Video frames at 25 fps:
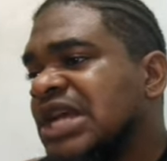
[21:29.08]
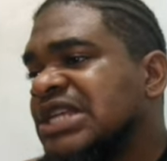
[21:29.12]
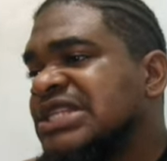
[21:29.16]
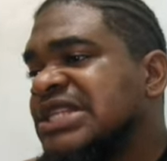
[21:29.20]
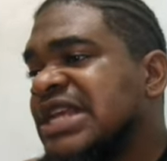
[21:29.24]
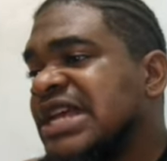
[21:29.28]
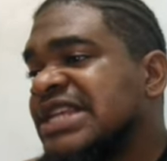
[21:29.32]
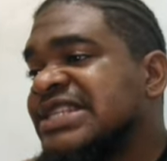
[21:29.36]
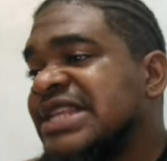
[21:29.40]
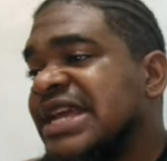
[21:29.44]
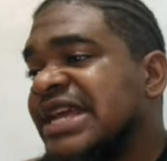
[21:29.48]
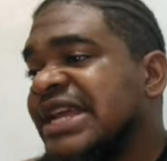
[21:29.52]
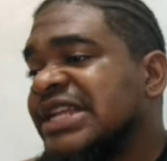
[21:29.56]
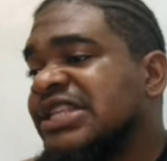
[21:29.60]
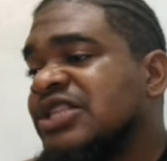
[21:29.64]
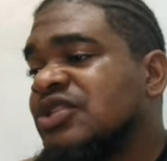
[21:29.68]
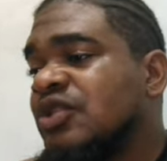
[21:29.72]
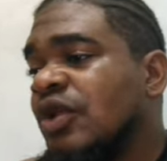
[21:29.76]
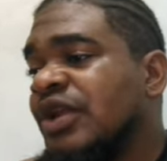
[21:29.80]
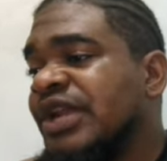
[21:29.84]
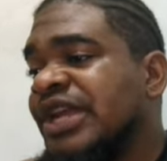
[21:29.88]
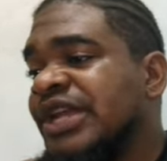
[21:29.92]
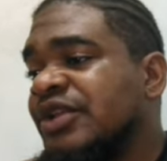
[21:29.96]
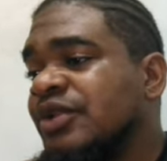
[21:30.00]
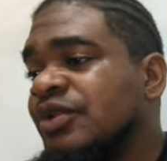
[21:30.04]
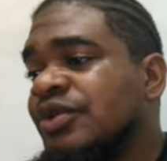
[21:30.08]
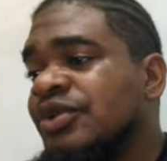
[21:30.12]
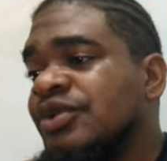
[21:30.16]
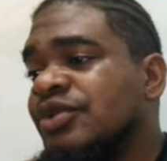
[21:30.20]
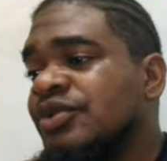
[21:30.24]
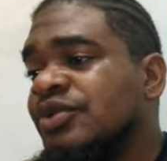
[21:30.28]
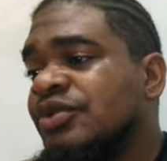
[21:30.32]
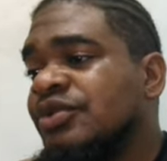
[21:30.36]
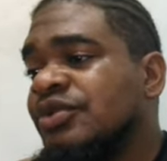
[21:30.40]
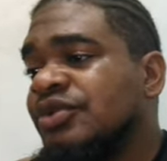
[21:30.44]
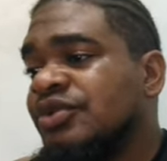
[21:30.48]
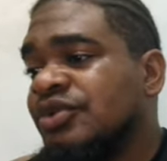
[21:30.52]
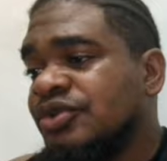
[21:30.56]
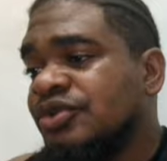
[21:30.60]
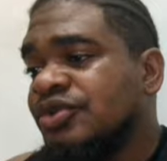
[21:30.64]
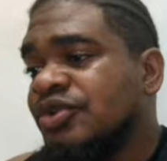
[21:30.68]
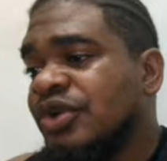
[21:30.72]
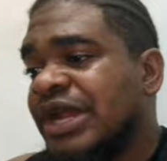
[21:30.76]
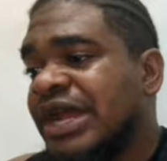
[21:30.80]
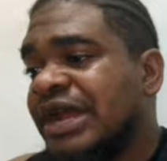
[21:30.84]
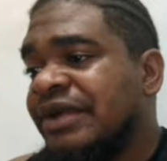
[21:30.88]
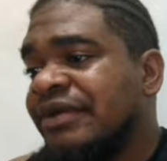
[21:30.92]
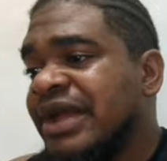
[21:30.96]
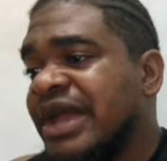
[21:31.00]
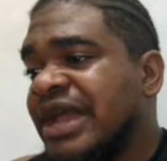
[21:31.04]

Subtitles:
That's like a tornado, you know that,